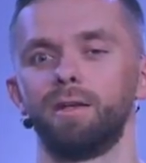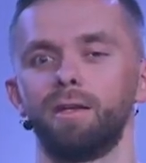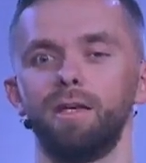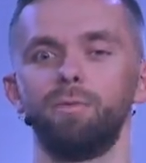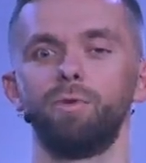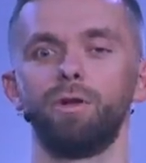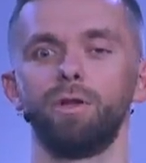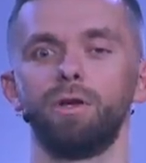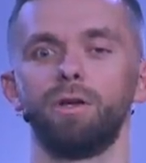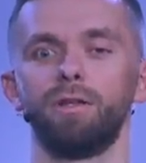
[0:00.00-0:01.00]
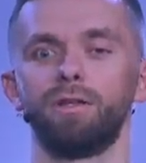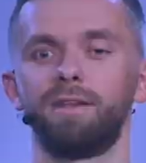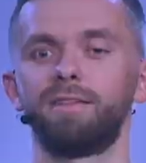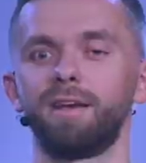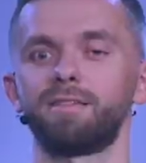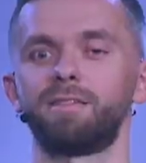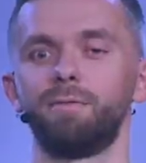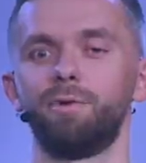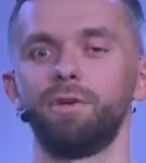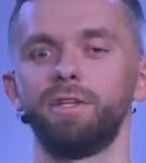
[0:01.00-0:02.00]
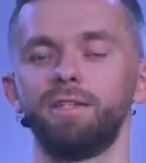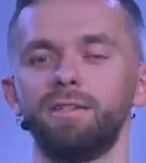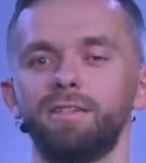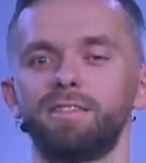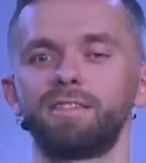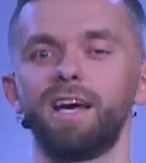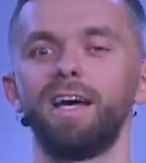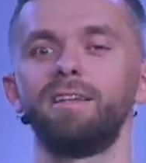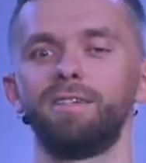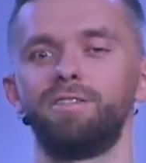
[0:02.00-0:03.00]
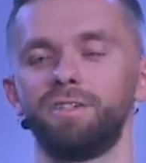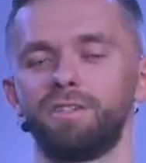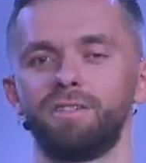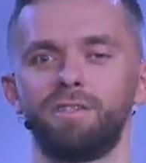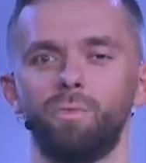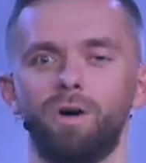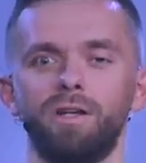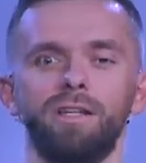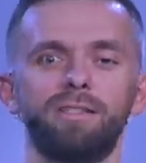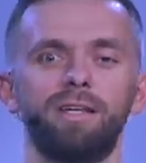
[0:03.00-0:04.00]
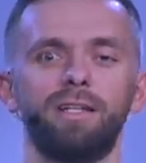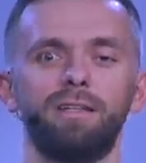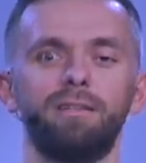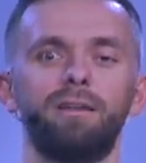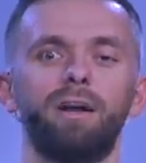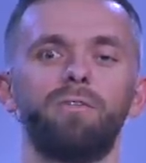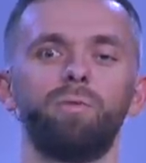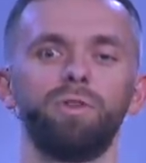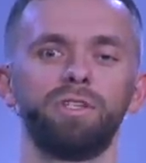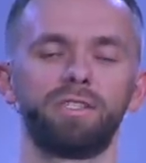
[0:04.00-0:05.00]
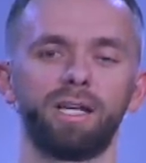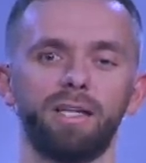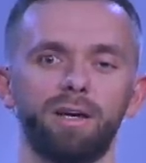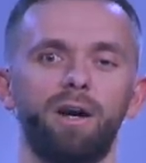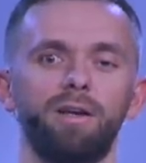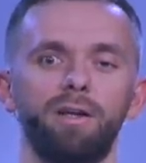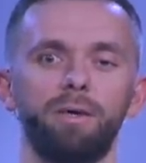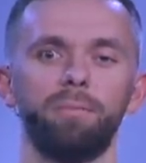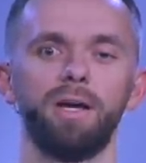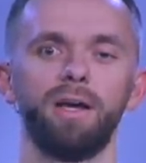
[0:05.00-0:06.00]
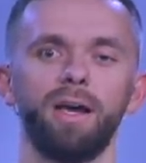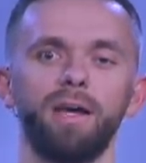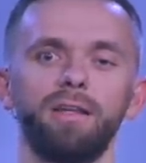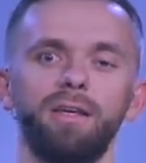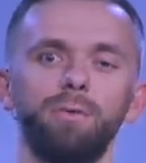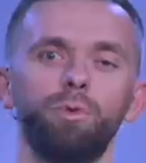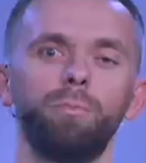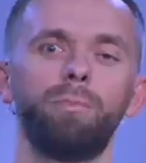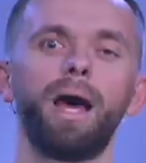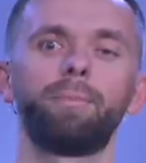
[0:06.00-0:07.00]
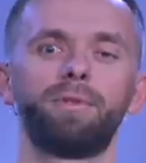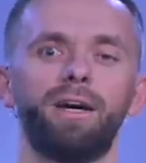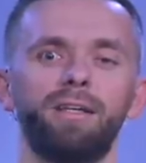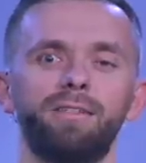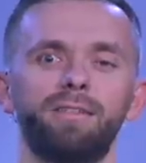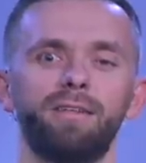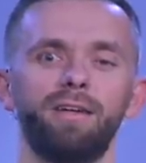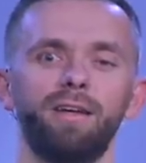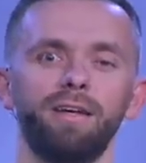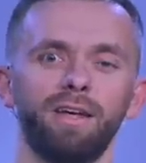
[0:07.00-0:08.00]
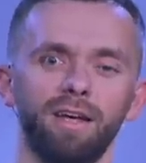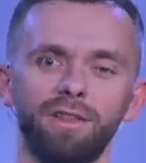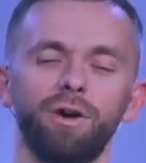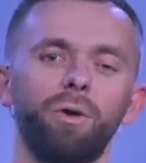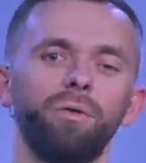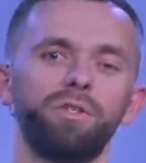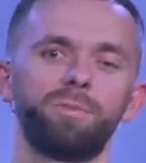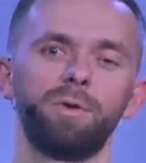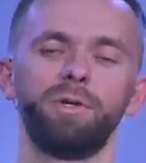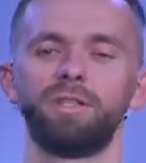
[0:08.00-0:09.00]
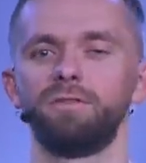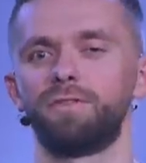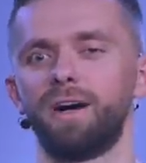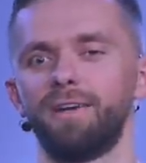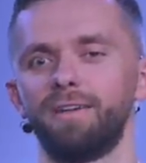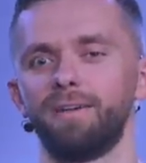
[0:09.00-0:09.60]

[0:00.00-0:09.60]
He will, that the testimony, the, the sign that Jesus is the one is that the dove will descend on him and he will baptize in the Holy Spirit and fire.